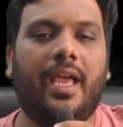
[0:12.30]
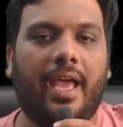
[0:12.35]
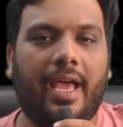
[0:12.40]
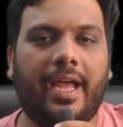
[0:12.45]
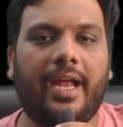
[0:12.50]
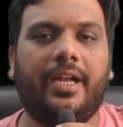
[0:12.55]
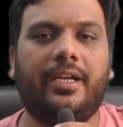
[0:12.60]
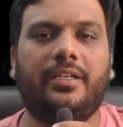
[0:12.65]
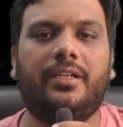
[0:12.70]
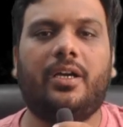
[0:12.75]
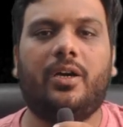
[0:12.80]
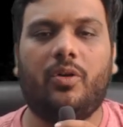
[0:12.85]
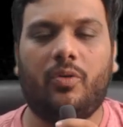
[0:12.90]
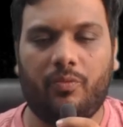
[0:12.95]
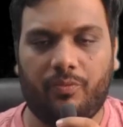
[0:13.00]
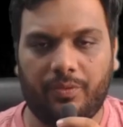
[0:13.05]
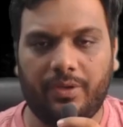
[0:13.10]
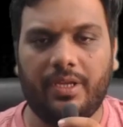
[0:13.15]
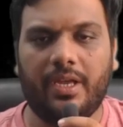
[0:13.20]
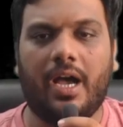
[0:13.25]
and
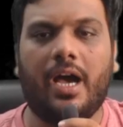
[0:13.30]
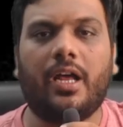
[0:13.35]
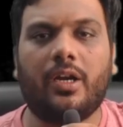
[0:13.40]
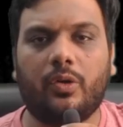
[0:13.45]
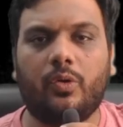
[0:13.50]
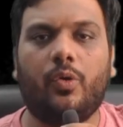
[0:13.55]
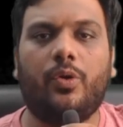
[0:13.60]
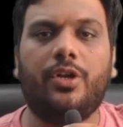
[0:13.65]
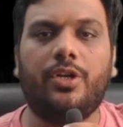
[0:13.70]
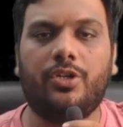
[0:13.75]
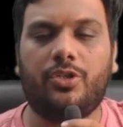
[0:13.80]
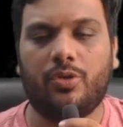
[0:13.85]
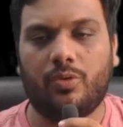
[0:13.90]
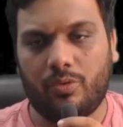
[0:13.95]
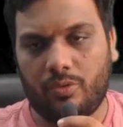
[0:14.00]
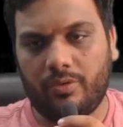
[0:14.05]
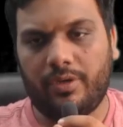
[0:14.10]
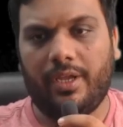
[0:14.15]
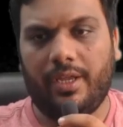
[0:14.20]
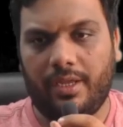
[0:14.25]
we are going
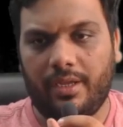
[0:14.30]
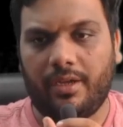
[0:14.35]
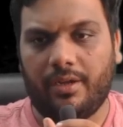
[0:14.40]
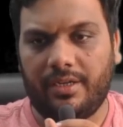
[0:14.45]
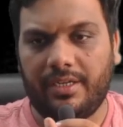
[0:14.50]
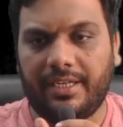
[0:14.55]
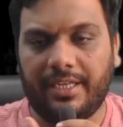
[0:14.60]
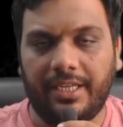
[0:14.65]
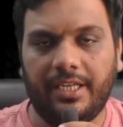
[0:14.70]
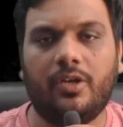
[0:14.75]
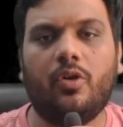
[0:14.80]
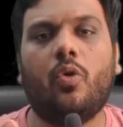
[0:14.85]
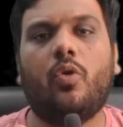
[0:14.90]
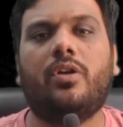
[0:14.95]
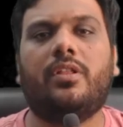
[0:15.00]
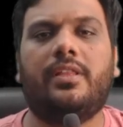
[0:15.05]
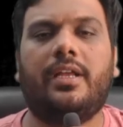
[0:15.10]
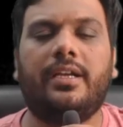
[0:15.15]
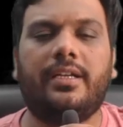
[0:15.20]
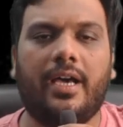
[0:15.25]
to
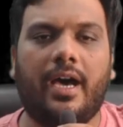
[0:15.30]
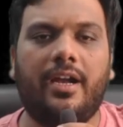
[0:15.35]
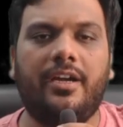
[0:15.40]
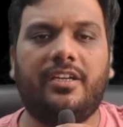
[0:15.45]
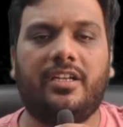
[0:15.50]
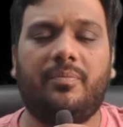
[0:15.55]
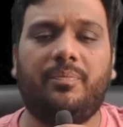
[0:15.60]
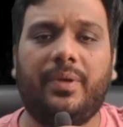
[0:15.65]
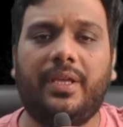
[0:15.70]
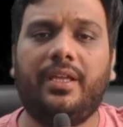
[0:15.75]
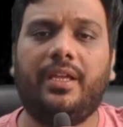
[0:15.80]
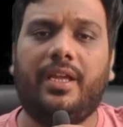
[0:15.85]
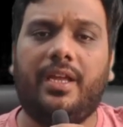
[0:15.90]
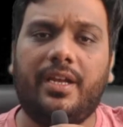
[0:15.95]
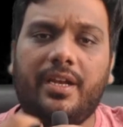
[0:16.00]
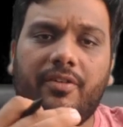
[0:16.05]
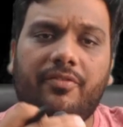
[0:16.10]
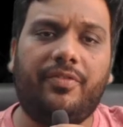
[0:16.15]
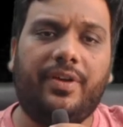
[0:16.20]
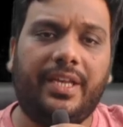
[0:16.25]
decode that RTP
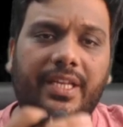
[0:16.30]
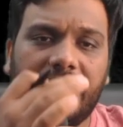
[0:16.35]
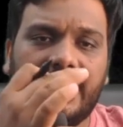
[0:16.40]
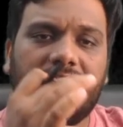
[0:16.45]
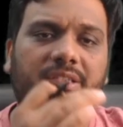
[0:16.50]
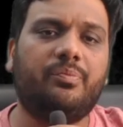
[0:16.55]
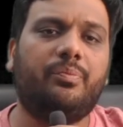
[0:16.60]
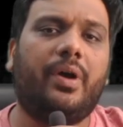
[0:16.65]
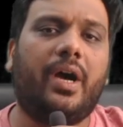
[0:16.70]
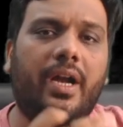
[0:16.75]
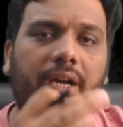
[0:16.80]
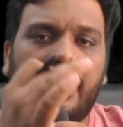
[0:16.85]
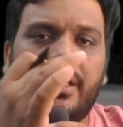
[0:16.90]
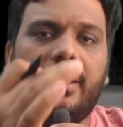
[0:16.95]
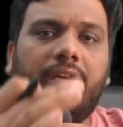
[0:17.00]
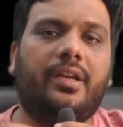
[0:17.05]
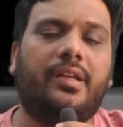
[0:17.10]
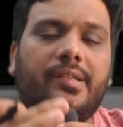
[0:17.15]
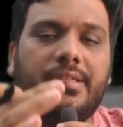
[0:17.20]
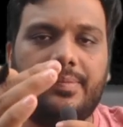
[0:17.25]
in a very
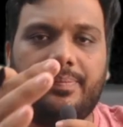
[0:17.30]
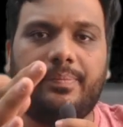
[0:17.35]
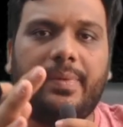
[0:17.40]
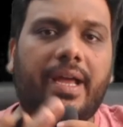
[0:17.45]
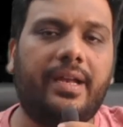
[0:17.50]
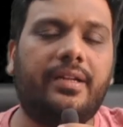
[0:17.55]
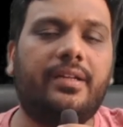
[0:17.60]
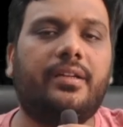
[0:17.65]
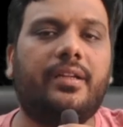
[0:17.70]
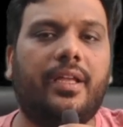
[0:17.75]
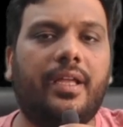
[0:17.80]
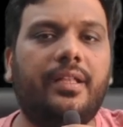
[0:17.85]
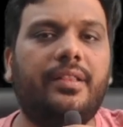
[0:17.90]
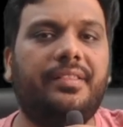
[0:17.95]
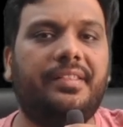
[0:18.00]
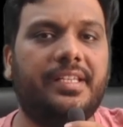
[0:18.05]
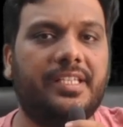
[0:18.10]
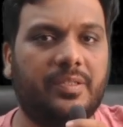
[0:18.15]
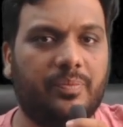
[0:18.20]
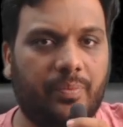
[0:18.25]
smart, crisp manner
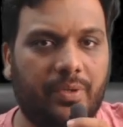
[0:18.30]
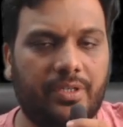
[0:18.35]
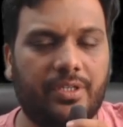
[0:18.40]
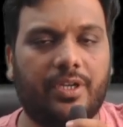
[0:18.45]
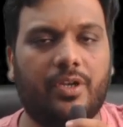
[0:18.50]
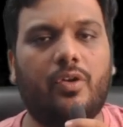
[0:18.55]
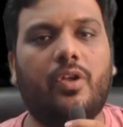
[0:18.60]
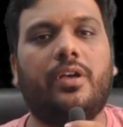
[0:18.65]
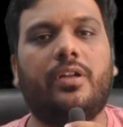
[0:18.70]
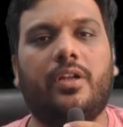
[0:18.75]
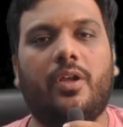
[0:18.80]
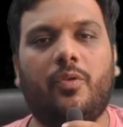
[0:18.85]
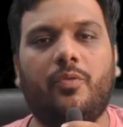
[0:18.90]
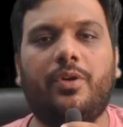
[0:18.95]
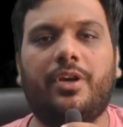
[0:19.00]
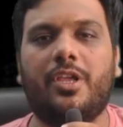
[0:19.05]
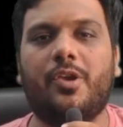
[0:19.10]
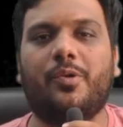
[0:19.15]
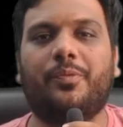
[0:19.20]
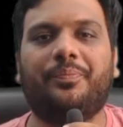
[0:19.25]
in this particular
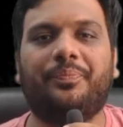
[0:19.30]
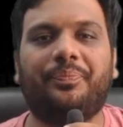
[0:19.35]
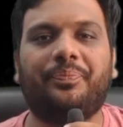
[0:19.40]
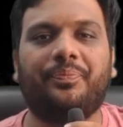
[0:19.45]
video.